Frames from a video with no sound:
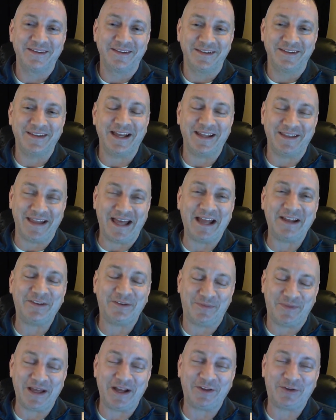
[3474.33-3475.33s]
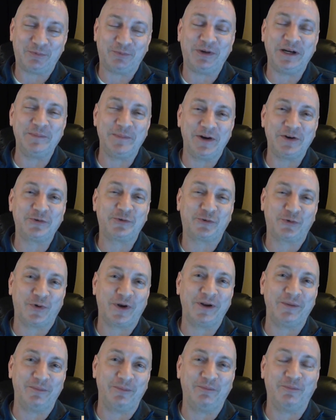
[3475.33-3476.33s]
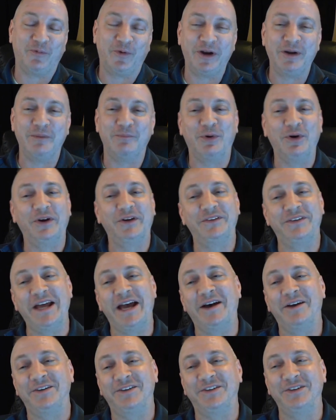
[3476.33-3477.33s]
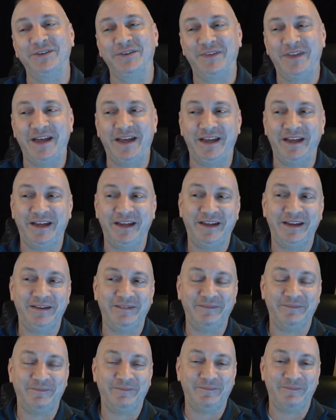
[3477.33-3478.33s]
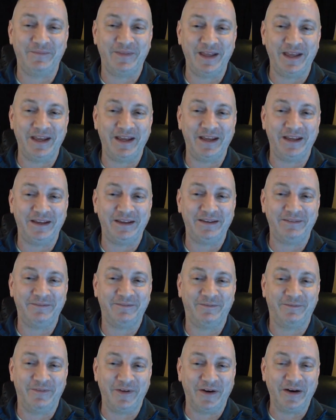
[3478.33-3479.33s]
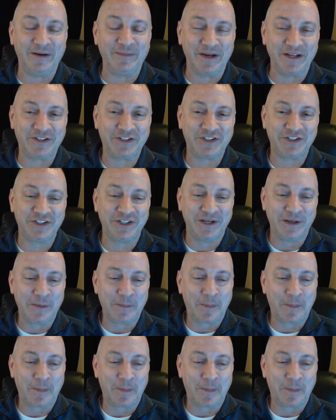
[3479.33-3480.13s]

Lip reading: That's pretty much what it boiled down to. They very much